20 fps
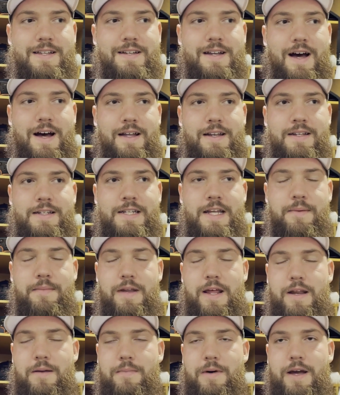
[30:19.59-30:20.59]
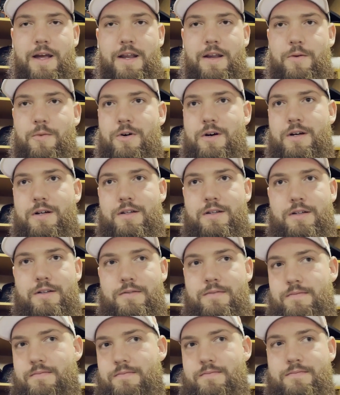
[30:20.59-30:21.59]
not intimidated by anyone
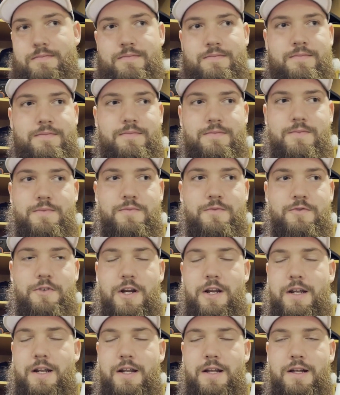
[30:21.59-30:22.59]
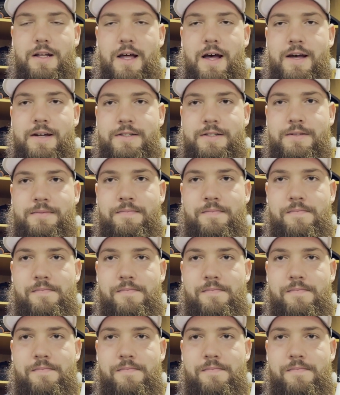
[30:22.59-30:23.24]
and ready to eat glass.